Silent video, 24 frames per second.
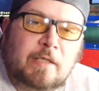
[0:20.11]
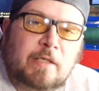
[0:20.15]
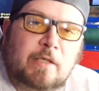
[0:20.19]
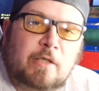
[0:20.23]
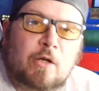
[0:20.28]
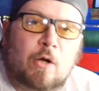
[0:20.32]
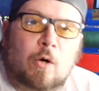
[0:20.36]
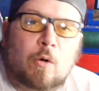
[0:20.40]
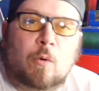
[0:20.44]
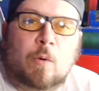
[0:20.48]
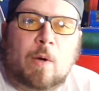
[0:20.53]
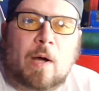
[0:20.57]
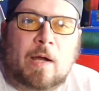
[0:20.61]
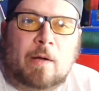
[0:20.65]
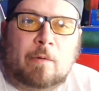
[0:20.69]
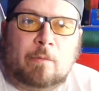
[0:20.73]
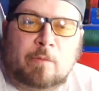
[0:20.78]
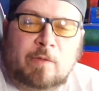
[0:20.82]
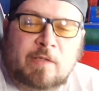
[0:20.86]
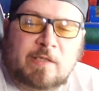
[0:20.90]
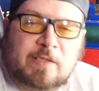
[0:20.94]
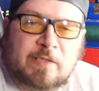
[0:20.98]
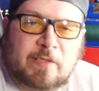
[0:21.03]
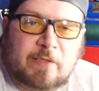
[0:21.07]
I
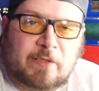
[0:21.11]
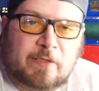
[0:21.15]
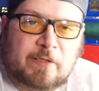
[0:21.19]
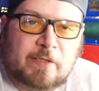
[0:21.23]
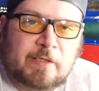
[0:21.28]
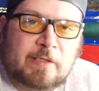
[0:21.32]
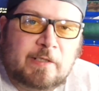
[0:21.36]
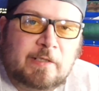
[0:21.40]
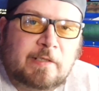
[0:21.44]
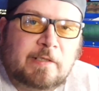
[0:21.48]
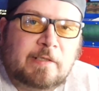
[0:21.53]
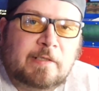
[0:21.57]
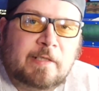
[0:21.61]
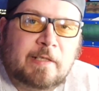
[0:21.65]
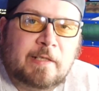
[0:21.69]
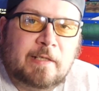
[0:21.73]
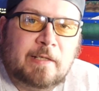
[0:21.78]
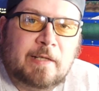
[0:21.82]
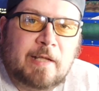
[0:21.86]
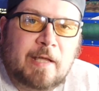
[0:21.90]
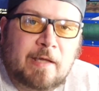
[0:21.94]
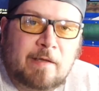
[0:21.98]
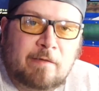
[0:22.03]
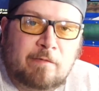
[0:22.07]
recently
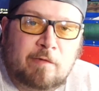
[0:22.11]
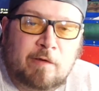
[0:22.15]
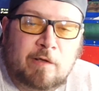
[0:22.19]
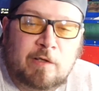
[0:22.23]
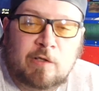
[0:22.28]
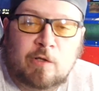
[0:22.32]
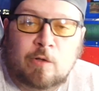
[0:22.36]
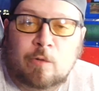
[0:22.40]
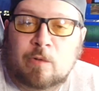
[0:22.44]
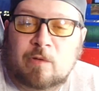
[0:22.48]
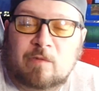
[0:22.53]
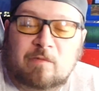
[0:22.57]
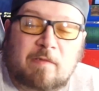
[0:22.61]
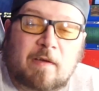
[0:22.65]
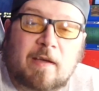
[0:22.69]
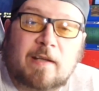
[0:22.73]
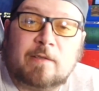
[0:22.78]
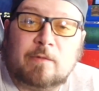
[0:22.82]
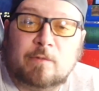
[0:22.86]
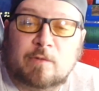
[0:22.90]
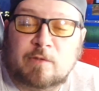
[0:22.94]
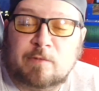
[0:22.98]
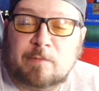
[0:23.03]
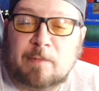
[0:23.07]
did a video, in
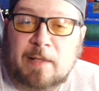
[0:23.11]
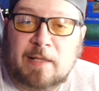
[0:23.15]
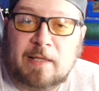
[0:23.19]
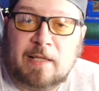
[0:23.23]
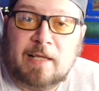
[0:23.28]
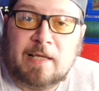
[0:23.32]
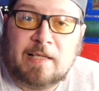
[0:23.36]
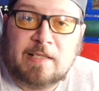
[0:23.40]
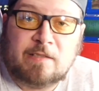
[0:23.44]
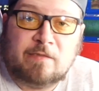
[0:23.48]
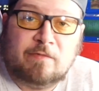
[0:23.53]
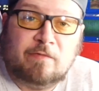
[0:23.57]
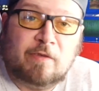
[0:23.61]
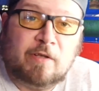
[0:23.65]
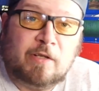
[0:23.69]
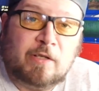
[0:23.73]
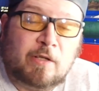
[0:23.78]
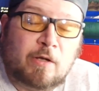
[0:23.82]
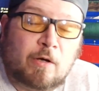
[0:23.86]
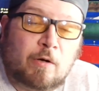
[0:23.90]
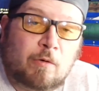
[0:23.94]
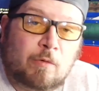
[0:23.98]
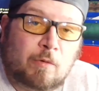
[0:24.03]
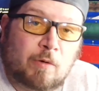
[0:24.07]
fact, it was my last
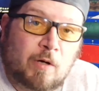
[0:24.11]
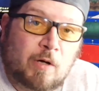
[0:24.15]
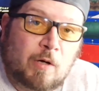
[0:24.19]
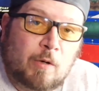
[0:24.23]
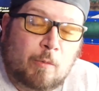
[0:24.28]
video,